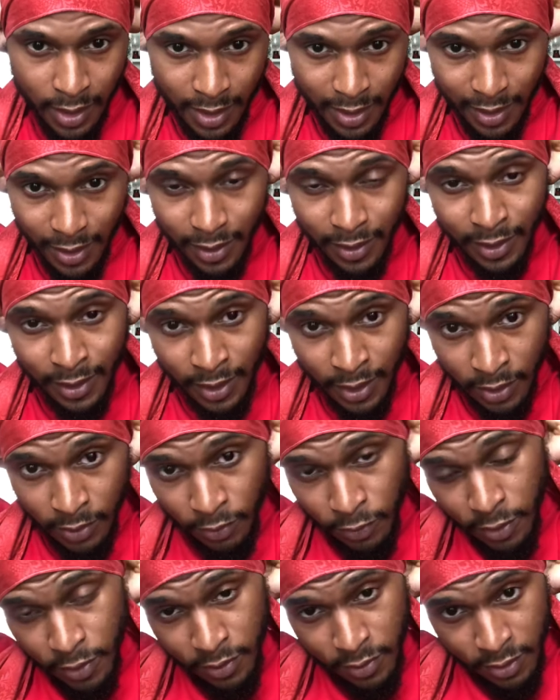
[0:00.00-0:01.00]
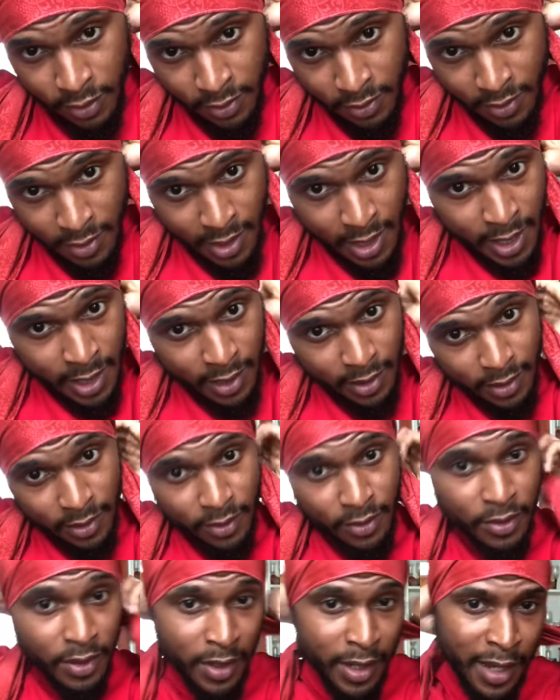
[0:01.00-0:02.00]
And then when you do that,
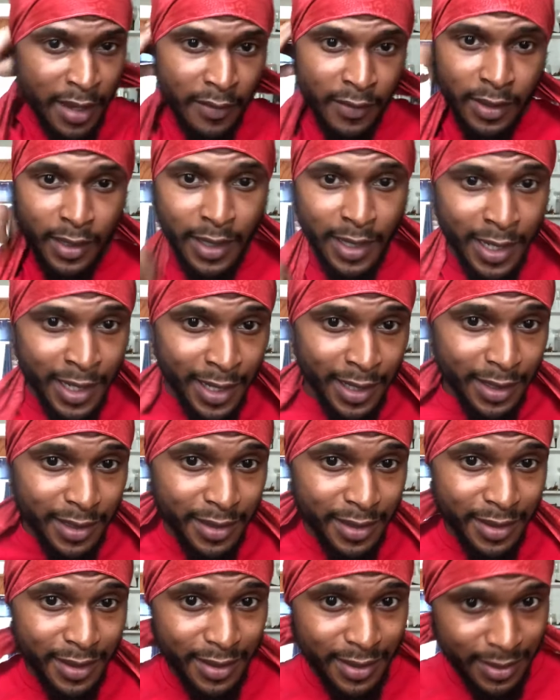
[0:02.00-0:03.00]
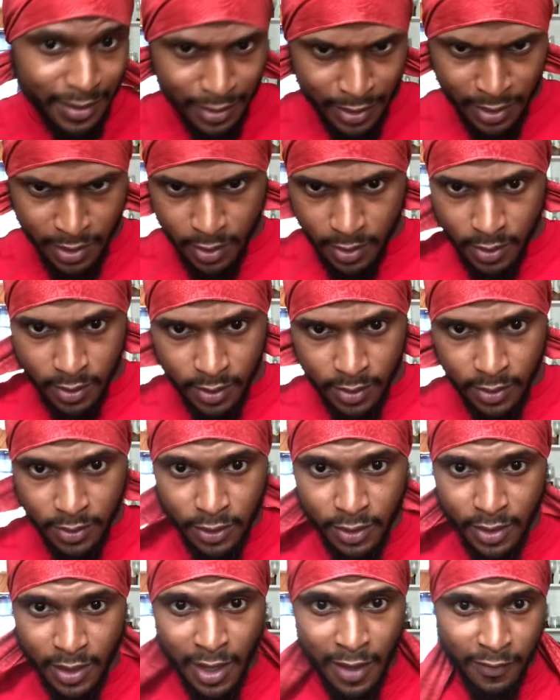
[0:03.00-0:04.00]
you'll have an X. You
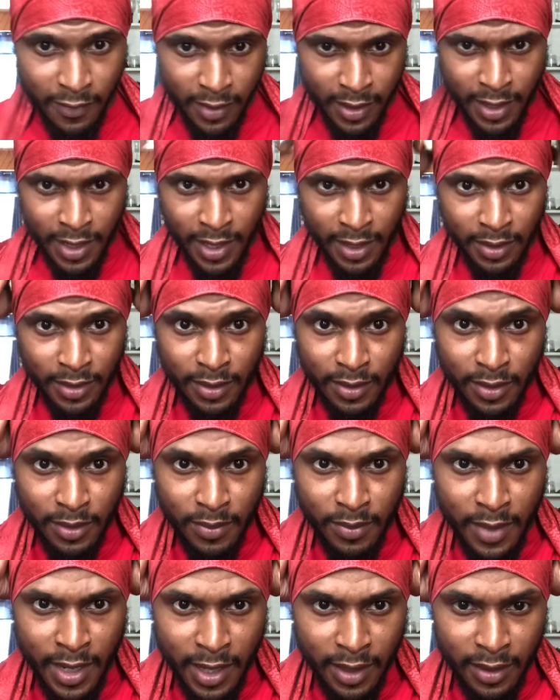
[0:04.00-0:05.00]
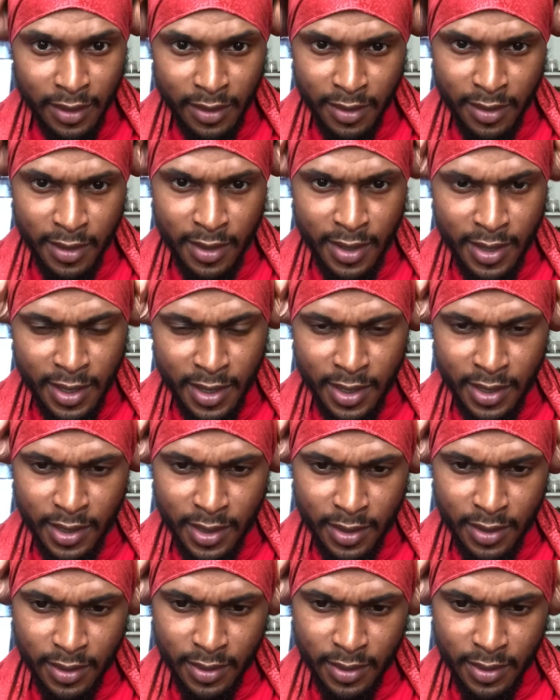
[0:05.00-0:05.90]
should have an X in the back of your head.